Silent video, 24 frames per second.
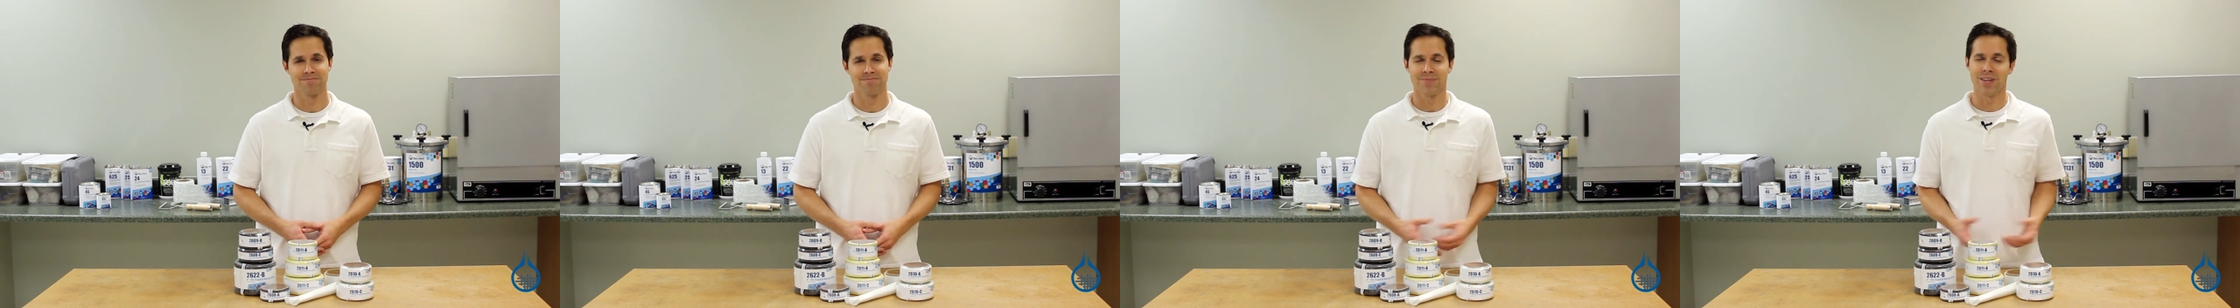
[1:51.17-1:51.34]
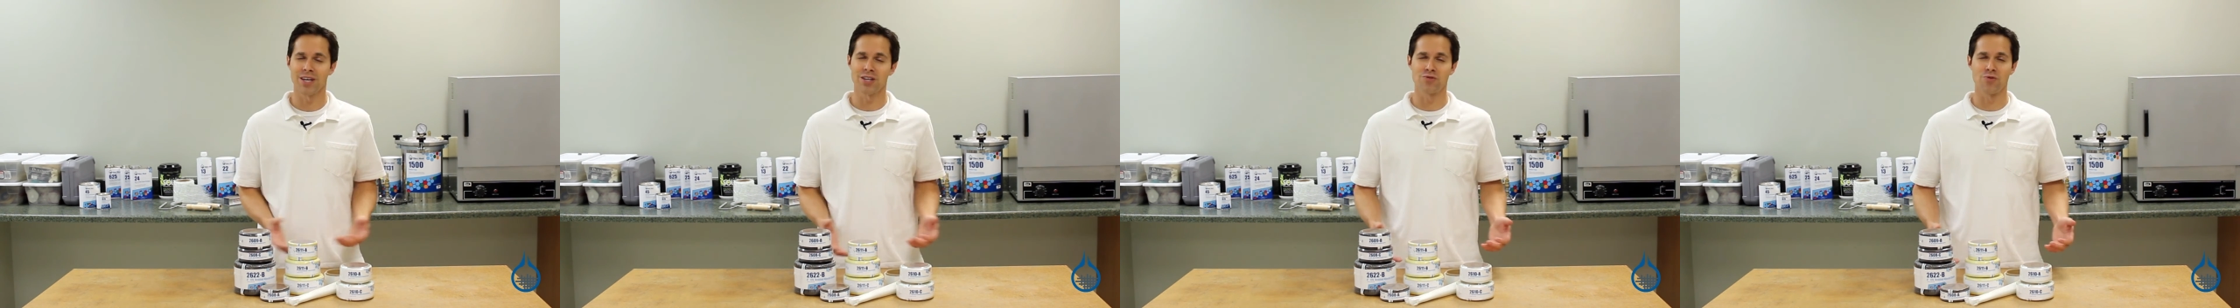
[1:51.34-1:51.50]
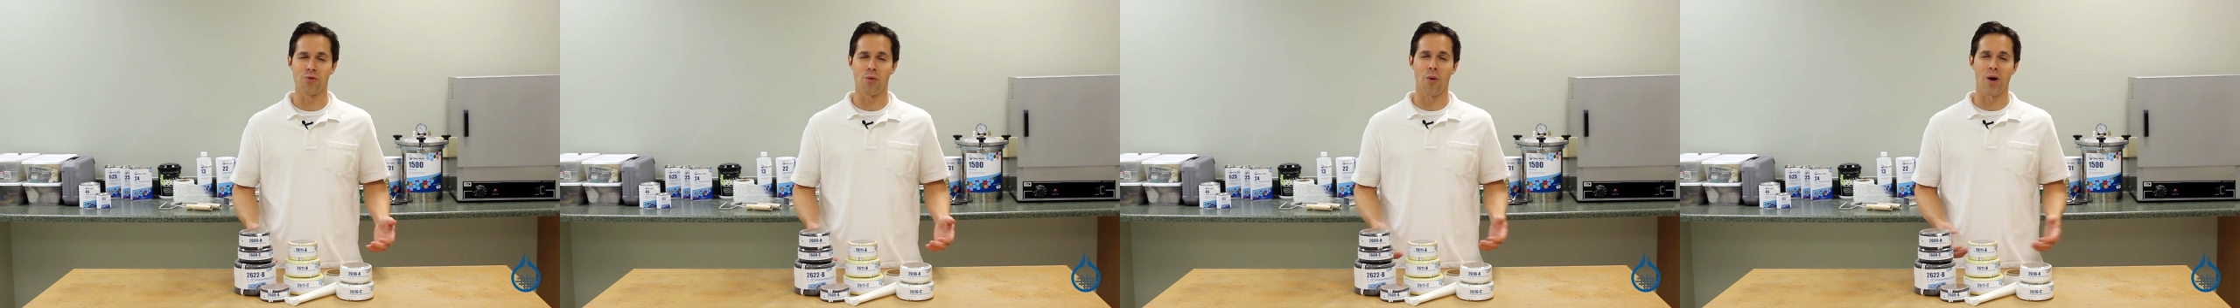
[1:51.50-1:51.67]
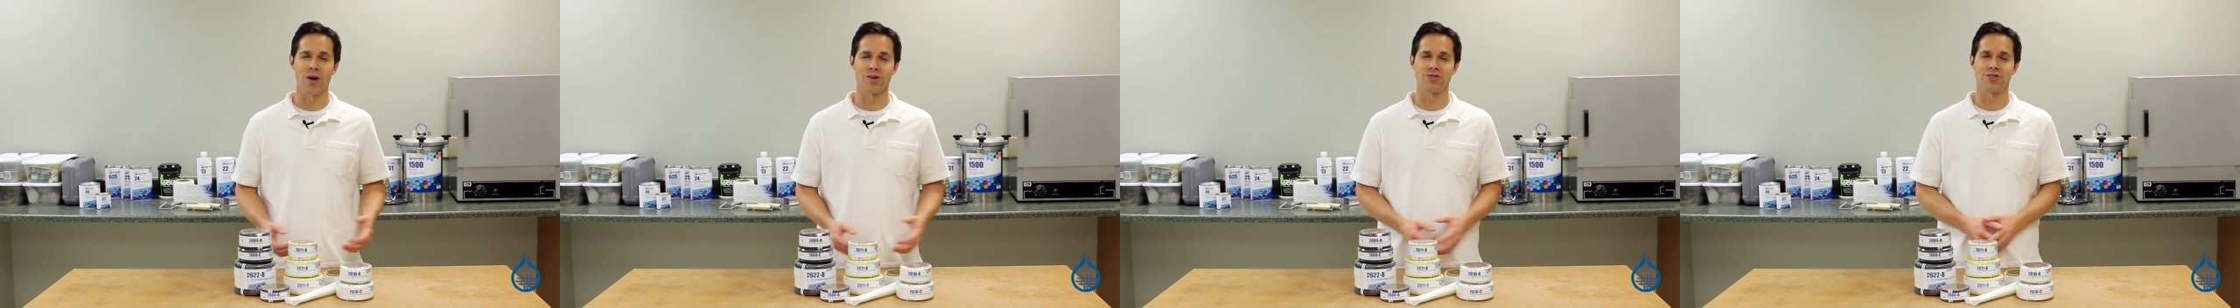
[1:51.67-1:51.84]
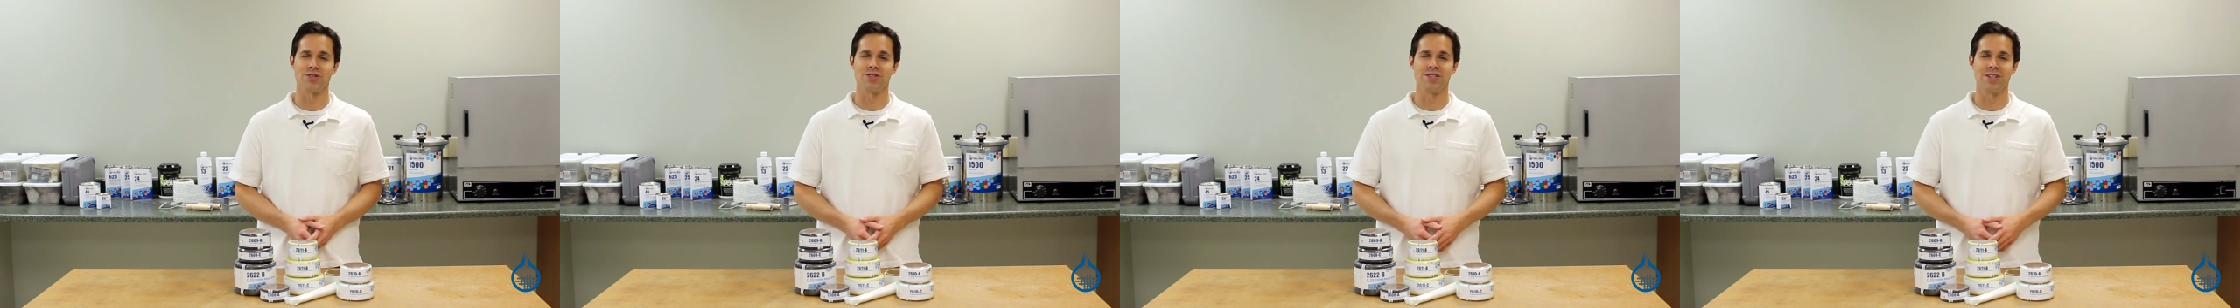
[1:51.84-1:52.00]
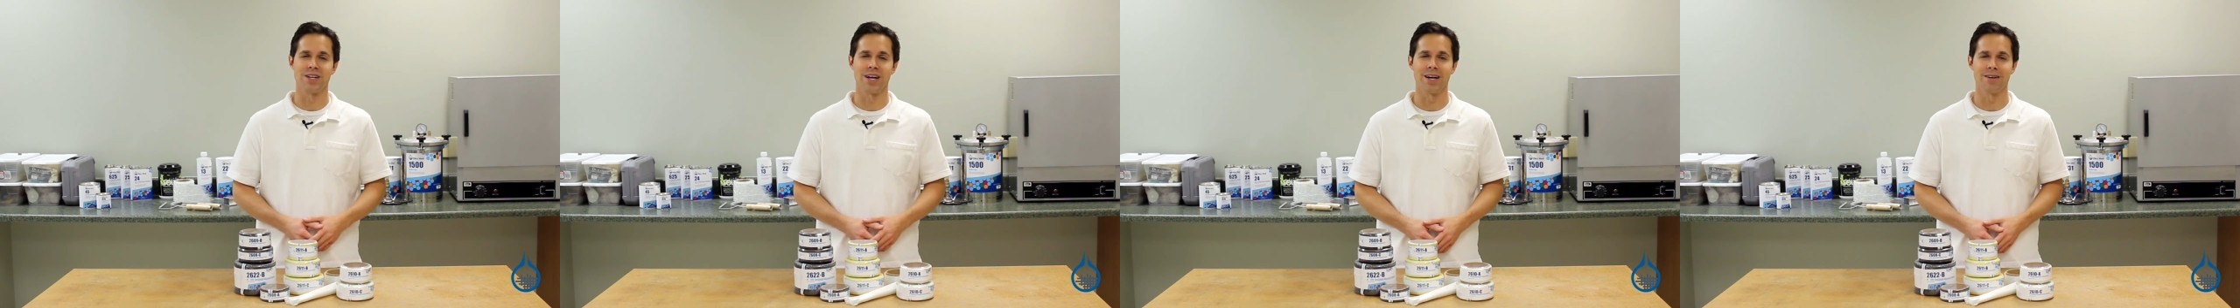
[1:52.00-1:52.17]
Thanks for
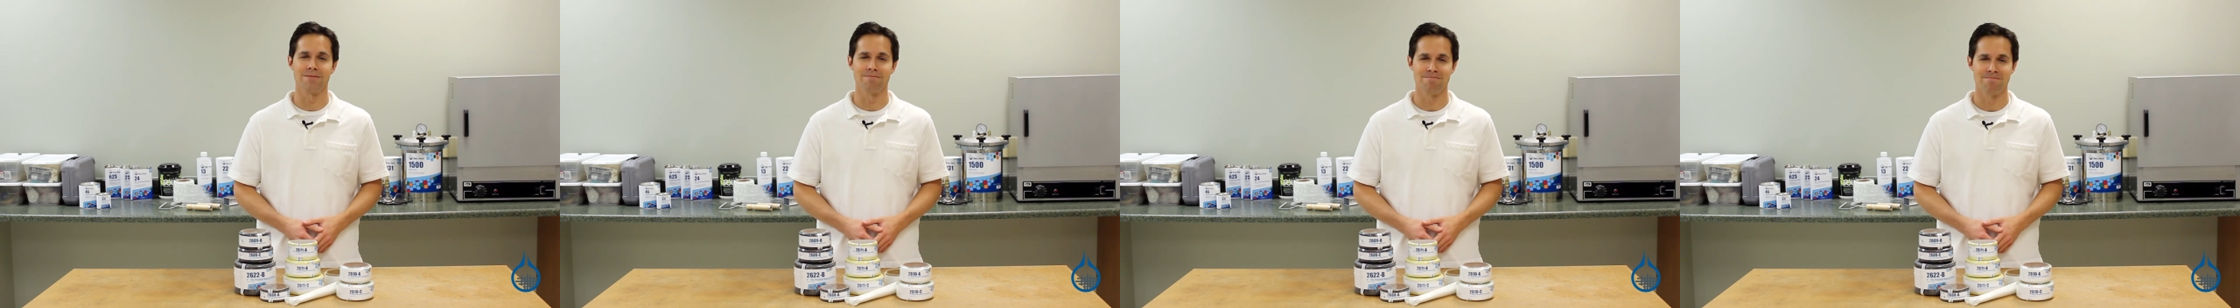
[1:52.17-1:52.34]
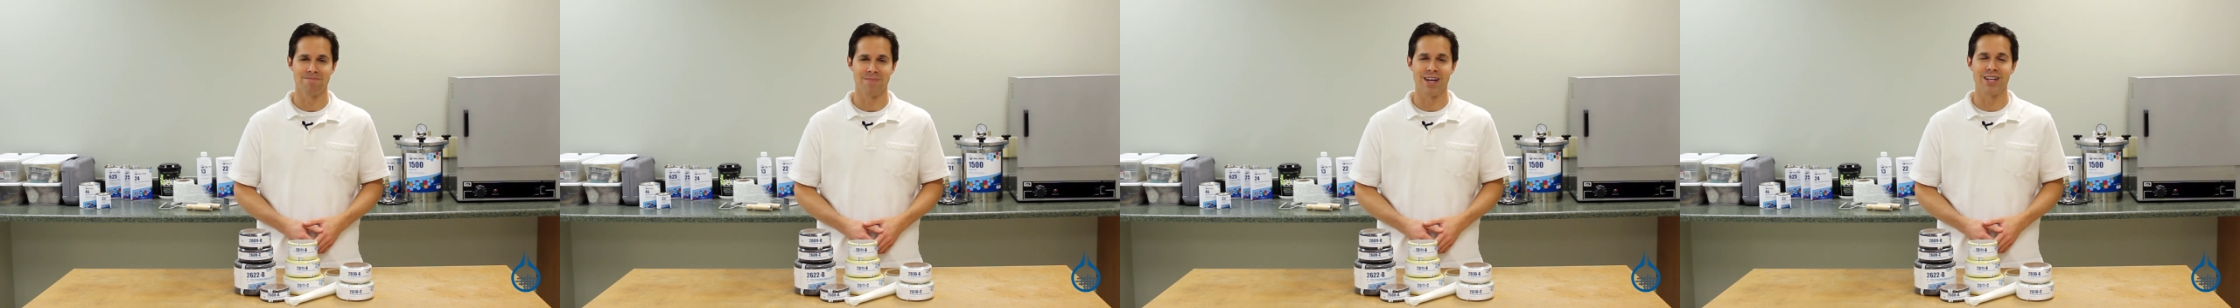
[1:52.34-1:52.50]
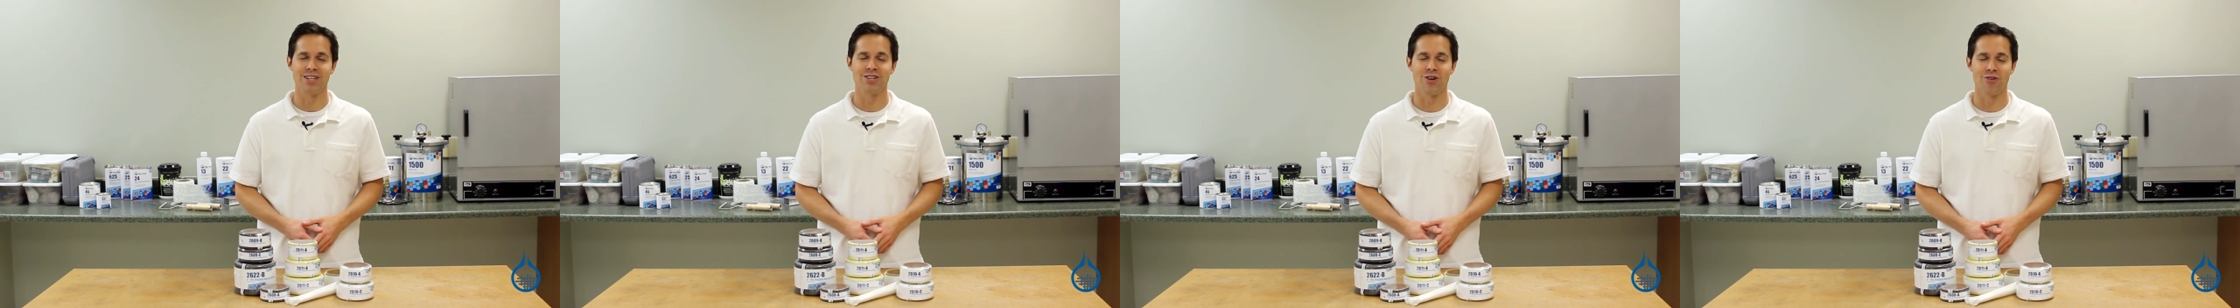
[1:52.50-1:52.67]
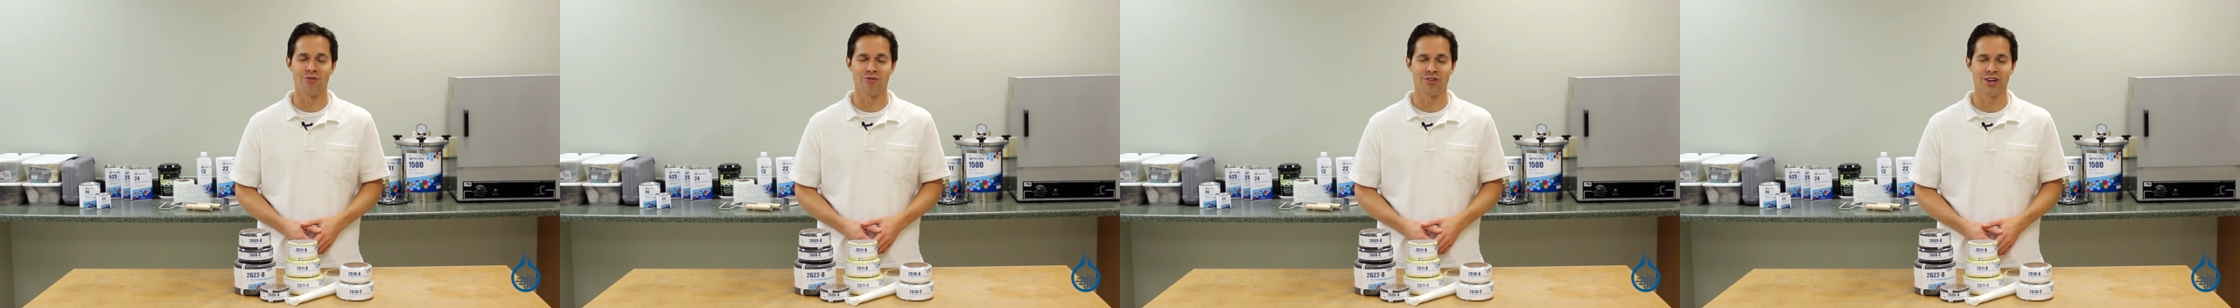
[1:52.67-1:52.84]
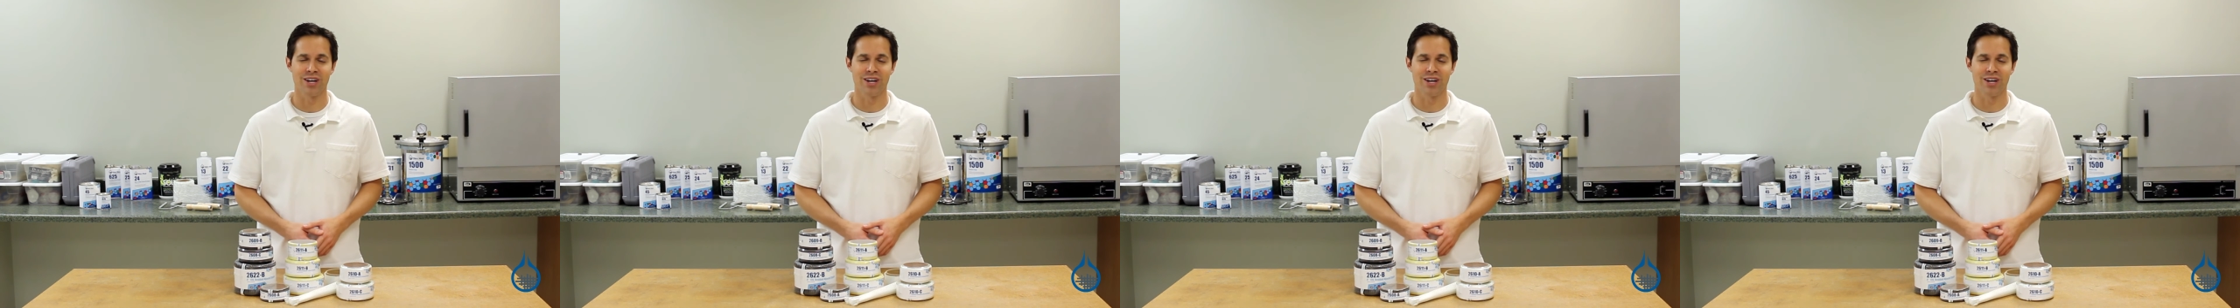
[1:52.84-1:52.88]
watching today, and don't